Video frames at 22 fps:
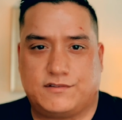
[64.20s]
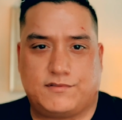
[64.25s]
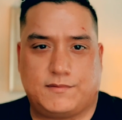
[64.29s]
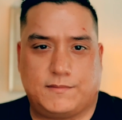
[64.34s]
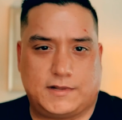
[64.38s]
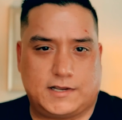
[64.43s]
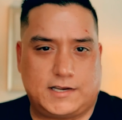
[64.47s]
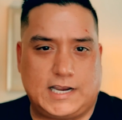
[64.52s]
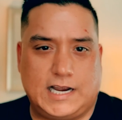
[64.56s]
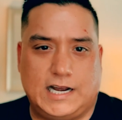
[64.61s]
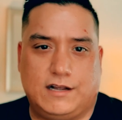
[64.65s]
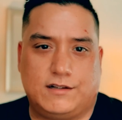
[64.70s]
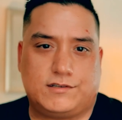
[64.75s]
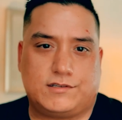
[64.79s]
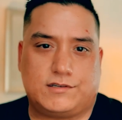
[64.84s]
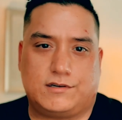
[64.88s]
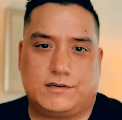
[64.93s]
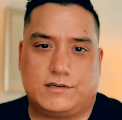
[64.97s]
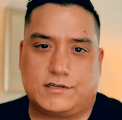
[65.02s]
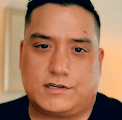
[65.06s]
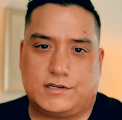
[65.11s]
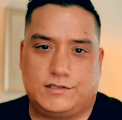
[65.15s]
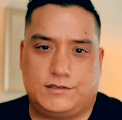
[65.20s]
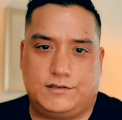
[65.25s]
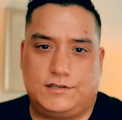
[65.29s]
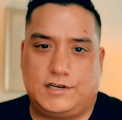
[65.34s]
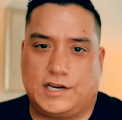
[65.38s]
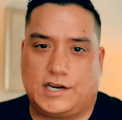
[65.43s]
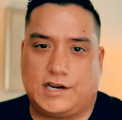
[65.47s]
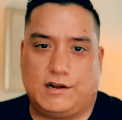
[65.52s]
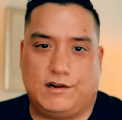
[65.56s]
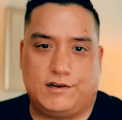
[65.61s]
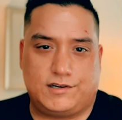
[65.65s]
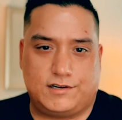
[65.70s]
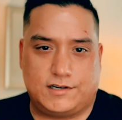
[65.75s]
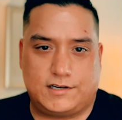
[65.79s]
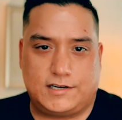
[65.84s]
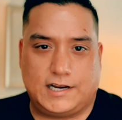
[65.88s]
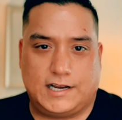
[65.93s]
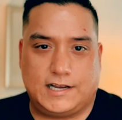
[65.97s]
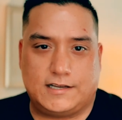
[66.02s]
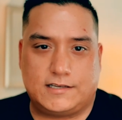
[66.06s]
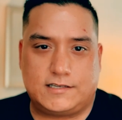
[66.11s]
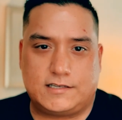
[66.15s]
from the counselors because you take all your
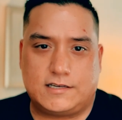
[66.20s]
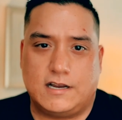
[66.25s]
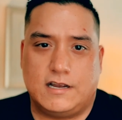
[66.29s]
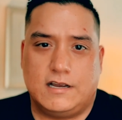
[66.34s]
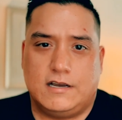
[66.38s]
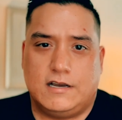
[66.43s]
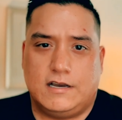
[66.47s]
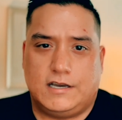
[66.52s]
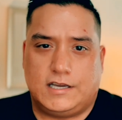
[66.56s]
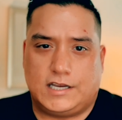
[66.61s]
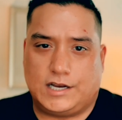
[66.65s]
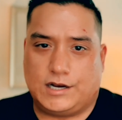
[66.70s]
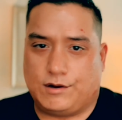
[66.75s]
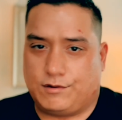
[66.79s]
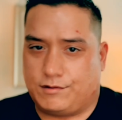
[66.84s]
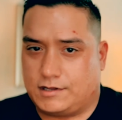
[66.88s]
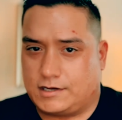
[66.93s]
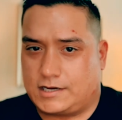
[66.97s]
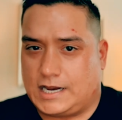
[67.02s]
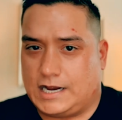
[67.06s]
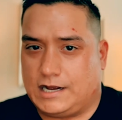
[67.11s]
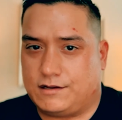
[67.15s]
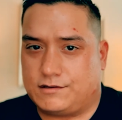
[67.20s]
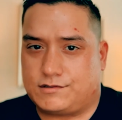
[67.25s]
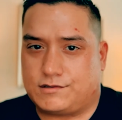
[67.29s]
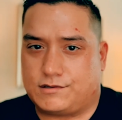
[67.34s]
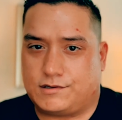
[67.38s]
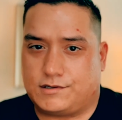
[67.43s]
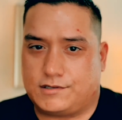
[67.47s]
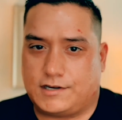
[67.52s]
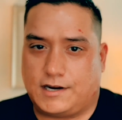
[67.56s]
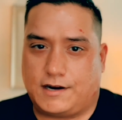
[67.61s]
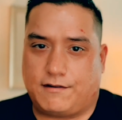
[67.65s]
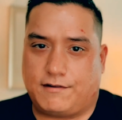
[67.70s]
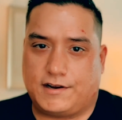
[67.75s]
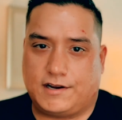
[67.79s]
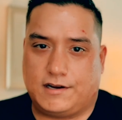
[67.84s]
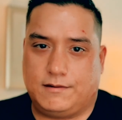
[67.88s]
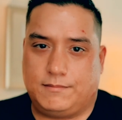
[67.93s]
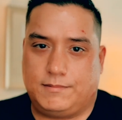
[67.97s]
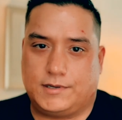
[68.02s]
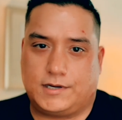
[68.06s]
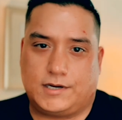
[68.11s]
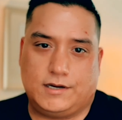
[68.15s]
tests, you know, in the counselor's
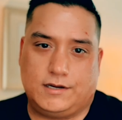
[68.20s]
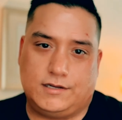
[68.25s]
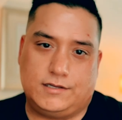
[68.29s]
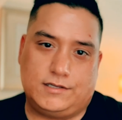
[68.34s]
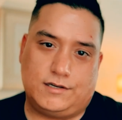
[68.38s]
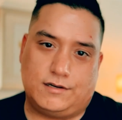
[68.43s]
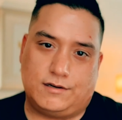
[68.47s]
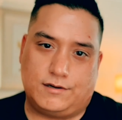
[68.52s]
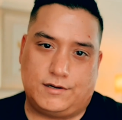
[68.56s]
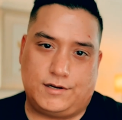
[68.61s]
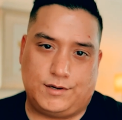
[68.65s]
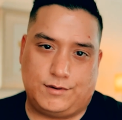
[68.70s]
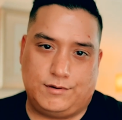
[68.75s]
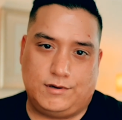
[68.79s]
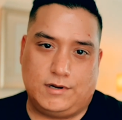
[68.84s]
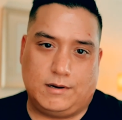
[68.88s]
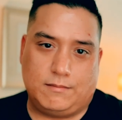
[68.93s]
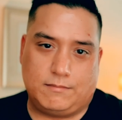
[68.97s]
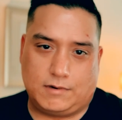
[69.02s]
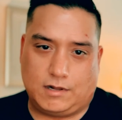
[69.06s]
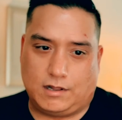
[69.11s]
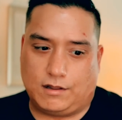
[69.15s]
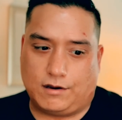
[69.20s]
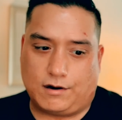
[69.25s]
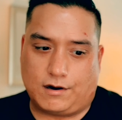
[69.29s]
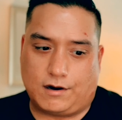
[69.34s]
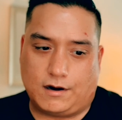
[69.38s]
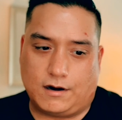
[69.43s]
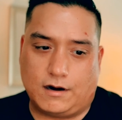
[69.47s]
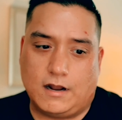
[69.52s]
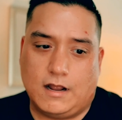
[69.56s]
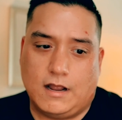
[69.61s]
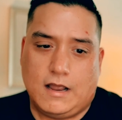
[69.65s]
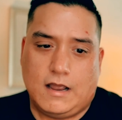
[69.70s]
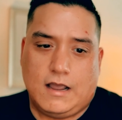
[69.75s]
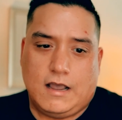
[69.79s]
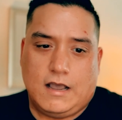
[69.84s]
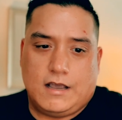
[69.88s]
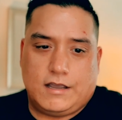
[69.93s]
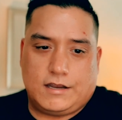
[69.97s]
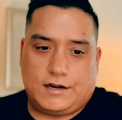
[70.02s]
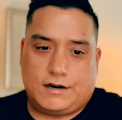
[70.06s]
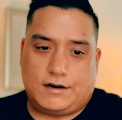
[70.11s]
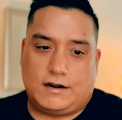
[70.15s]
area because you're too dumb to learn,
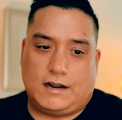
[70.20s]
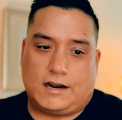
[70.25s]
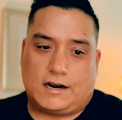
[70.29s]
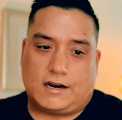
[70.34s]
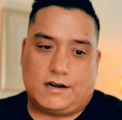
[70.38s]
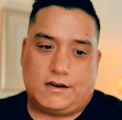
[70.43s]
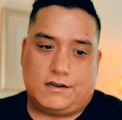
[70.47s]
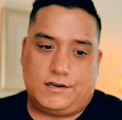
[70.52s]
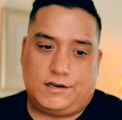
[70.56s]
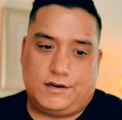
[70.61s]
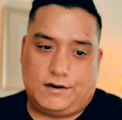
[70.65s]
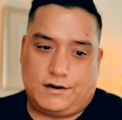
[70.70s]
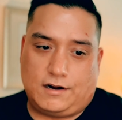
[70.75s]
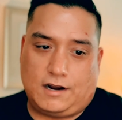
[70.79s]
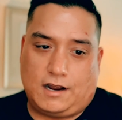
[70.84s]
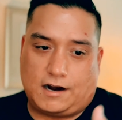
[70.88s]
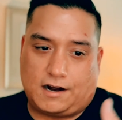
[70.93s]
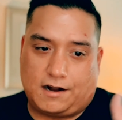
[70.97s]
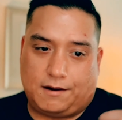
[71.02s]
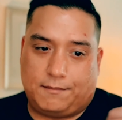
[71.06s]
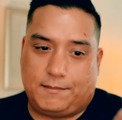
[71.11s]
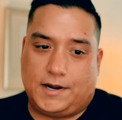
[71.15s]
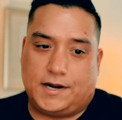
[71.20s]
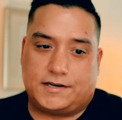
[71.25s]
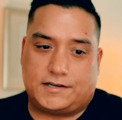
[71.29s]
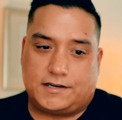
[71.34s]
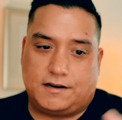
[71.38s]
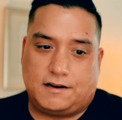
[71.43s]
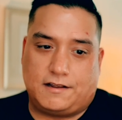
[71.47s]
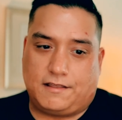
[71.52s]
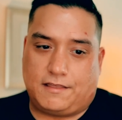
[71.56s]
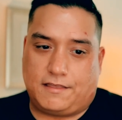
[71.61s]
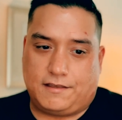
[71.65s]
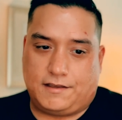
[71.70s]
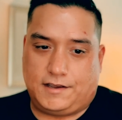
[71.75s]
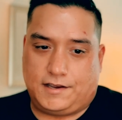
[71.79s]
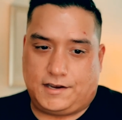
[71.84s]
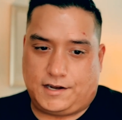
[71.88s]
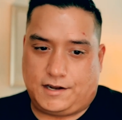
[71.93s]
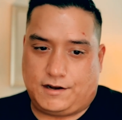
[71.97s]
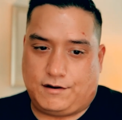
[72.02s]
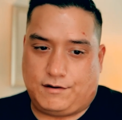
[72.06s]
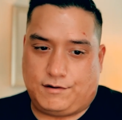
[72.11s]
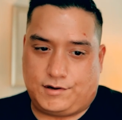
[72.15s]
you're not going you're not going to amount to
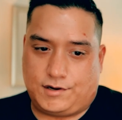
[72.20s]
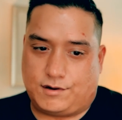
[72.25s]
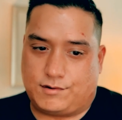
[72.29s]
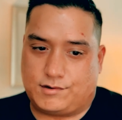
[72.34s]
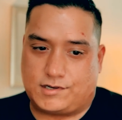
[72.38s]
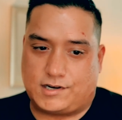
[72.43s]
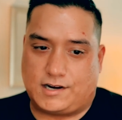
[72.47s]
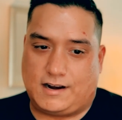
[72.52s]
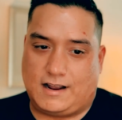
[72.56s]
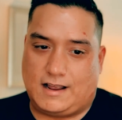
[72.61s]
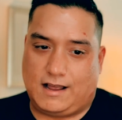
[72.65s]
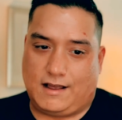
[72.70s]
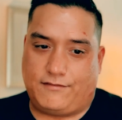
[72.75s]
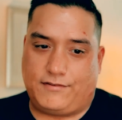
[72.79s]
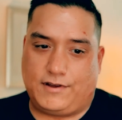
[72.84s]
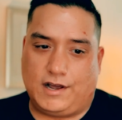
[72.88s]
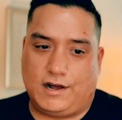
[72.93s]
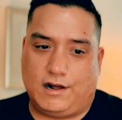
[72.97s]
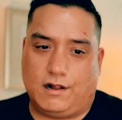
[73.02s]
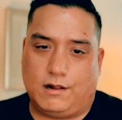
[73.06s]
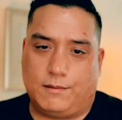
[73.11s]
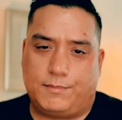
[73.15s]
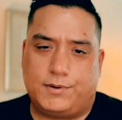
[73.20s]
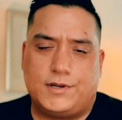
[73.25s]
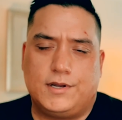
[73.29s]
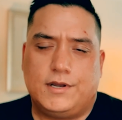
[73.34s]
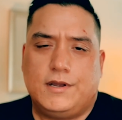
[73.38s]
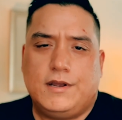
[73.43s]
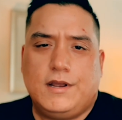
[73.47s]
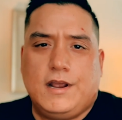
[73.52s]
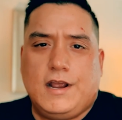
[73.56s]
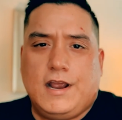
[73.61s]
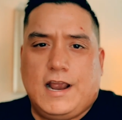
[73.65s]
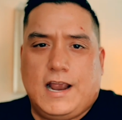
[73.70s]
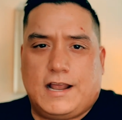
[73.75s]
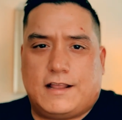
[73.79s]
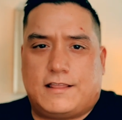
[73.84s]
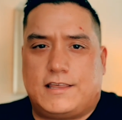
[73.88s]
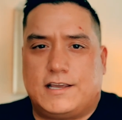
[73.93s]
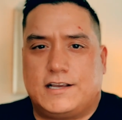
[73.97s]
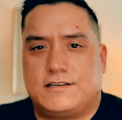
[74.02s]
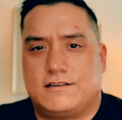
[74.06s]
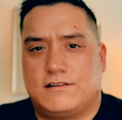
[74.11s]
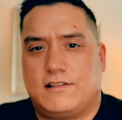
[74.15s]
anything, you know, you're always going to have help and
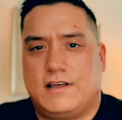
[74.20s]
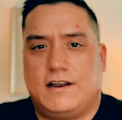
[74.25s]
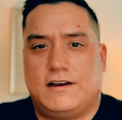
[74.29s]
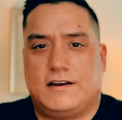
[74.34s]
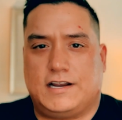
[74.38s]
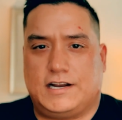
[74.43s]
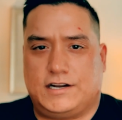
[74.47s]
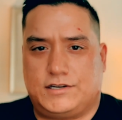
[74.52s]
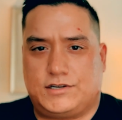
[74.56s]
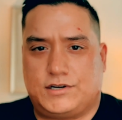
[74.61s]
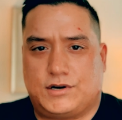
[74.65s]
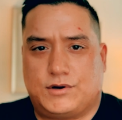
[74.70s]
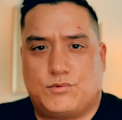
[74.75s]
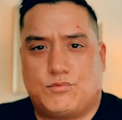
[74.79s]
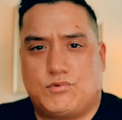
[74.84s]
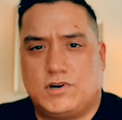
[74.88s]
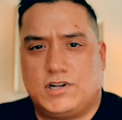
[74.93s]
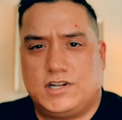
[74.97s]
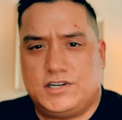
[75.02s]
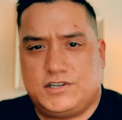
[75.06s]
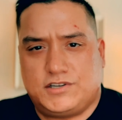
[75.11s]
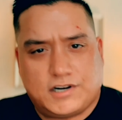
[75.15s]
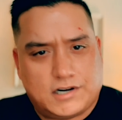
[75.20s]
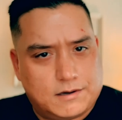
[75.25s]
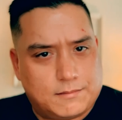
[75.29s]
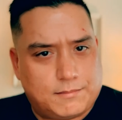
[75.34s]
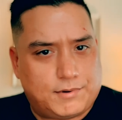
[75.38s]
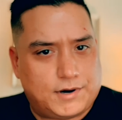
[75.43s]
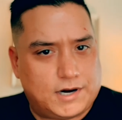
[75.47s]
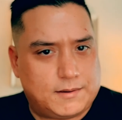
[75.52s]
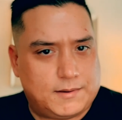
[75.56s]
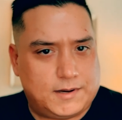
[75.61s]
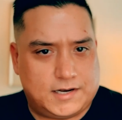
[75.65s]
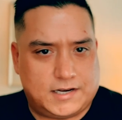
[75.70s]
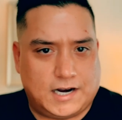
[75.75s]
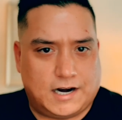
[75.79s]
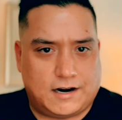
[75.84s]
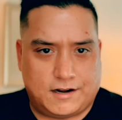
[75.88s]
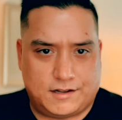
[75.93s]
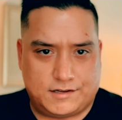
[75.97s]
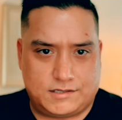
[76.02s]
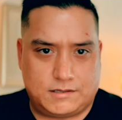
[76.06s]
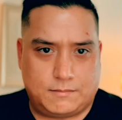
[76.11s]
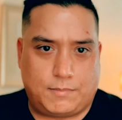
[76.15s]
things of that nature and really trying to bring me down
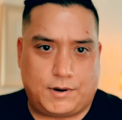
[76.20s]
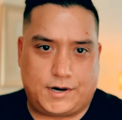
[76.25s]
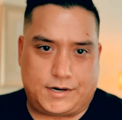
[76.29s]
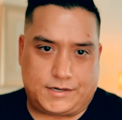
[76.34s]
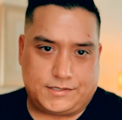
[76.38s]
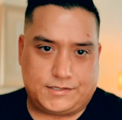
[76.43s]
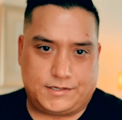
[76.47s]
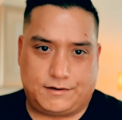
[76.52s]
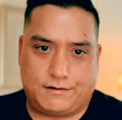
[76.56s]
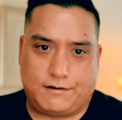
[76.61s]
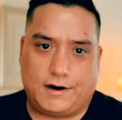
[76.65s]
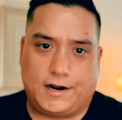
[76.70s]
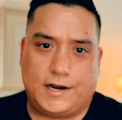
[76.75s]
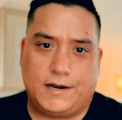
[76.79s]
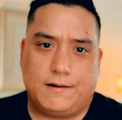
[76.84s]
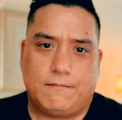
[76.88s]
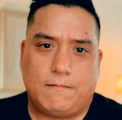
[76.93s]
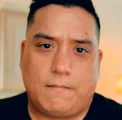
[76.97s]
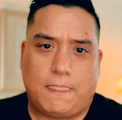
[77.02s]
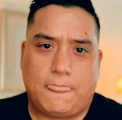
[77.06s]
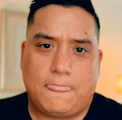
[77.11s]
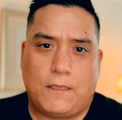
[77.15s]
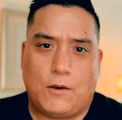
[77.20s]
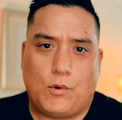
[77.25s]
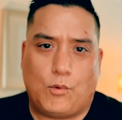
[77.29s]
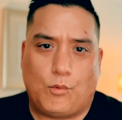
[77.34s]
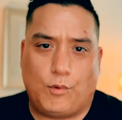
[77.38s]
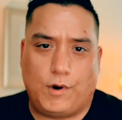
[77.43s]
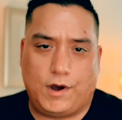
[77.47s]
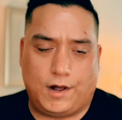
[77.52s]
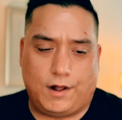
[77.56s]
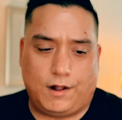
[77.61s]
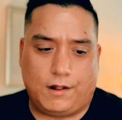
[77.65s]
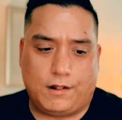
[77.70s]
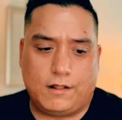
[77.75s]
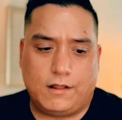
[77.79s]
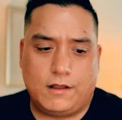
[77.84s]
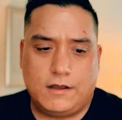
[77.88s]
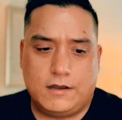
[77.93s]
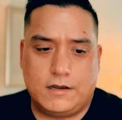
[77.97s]
as a person, right? well,